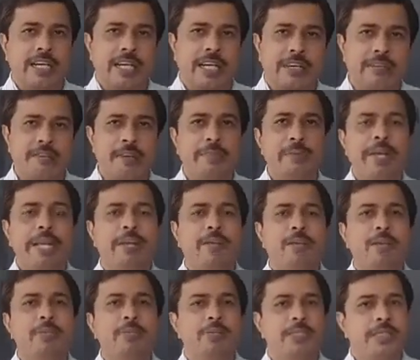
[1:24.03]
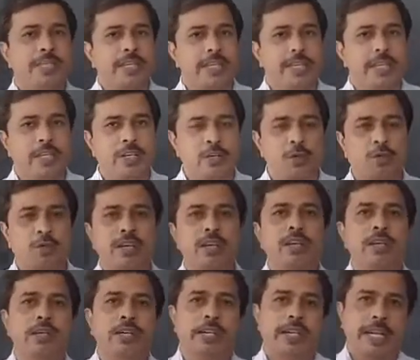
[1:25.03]
It will be developed into
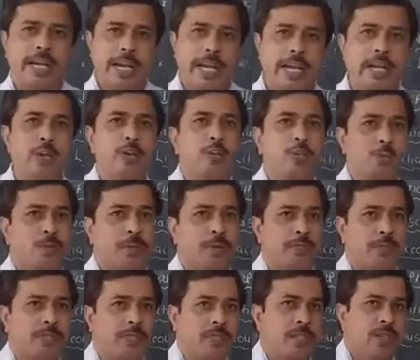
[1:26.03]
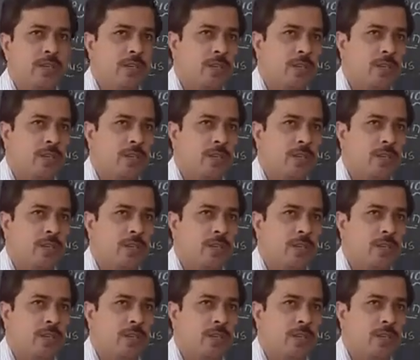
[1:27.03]
the endosperms.